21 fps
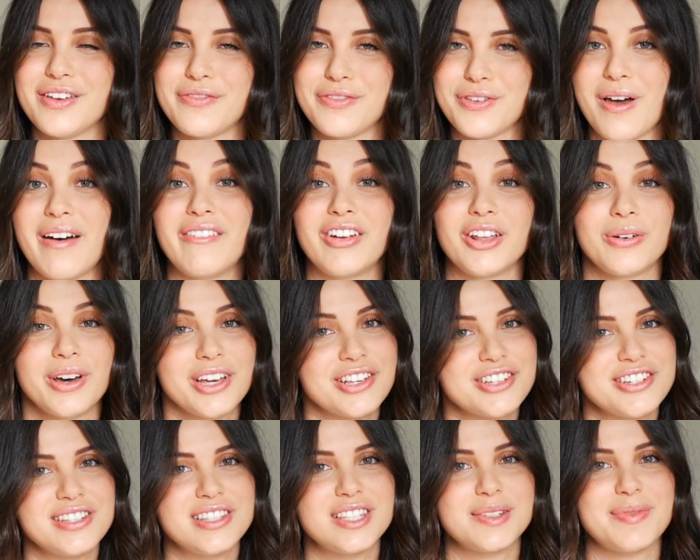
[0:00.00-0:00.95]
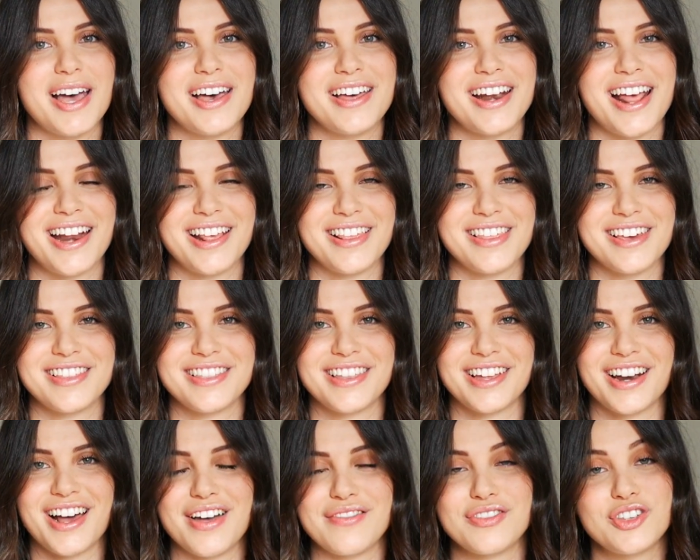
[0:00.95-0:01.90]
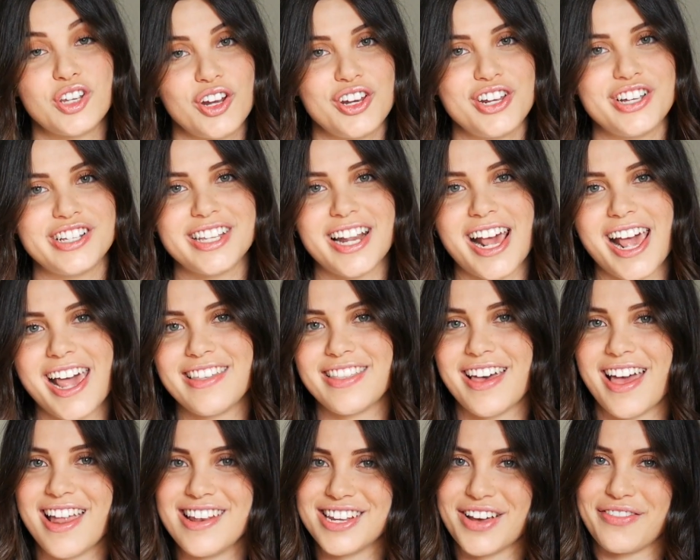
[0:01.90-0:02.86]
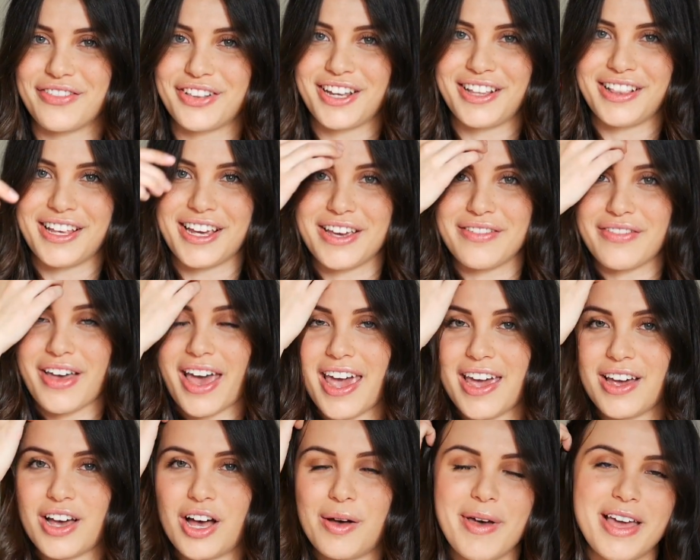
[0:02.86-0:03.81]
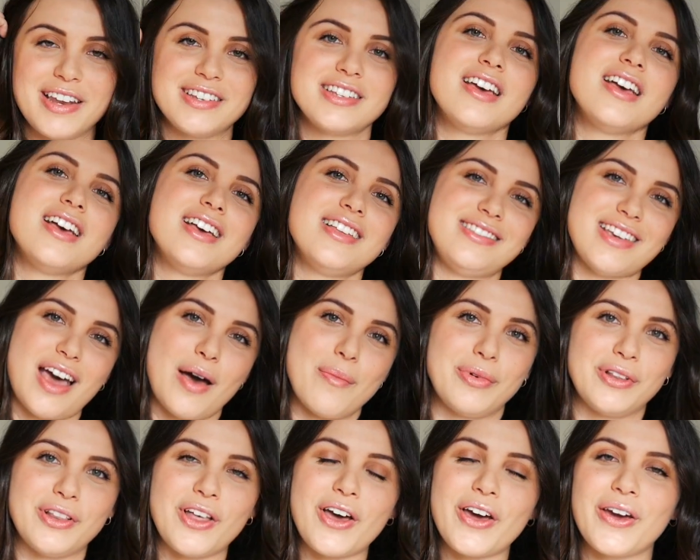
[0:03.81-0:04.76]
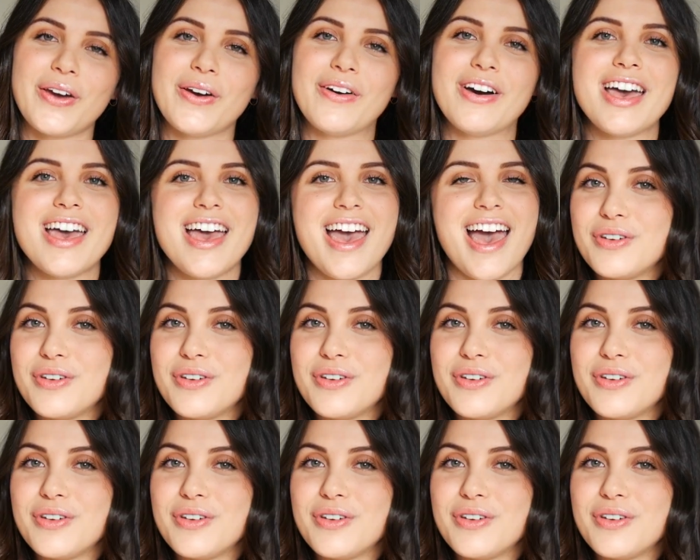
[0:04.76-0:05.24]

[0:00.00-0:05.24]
If you have any questions about anything that I've shown you today, then definitely leave a comment down below.